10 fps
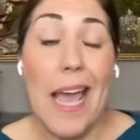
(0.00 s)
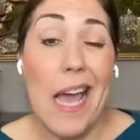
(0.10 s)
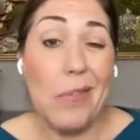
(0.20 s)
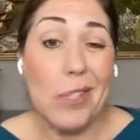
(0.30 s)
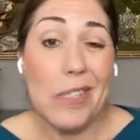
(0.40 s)

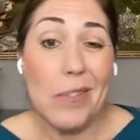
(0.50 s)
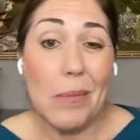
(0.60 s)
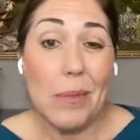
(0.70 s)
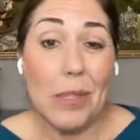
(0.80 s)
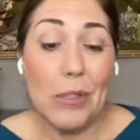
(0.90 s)
And once I was
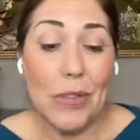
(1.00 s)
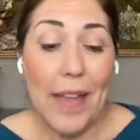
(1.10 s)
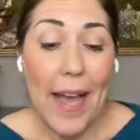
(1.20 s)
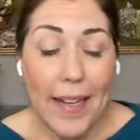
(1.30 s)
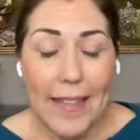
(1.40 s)
able to learn
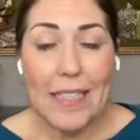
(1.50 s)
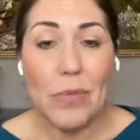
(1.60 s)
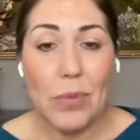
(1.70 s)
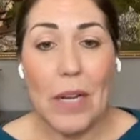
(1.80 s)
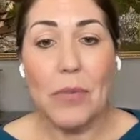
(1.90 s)
that, that's
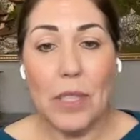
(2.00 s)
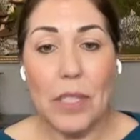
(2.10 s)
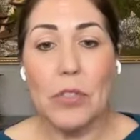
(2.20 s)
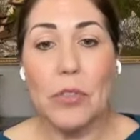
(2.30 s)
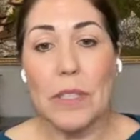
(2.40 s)
when I
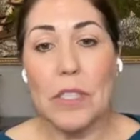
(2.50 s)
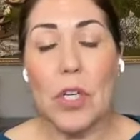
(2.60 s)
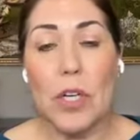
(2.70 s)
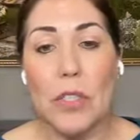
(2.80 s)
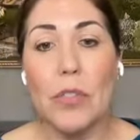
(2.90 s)
really truly
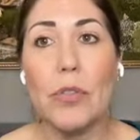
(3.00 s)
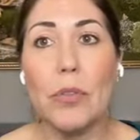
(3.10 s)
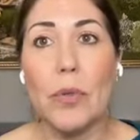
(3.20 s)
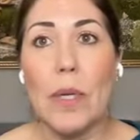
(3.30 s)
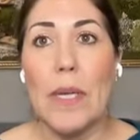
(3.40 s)
started
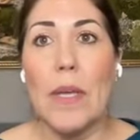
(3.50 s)
to